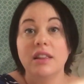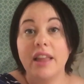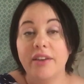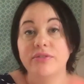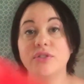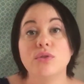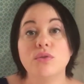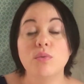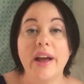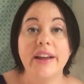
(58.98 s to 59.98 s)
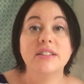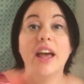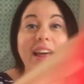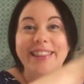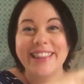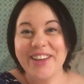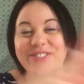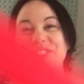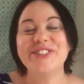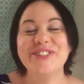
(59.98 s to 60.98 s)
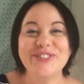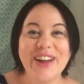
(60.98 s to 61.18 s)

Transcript: left to right, left to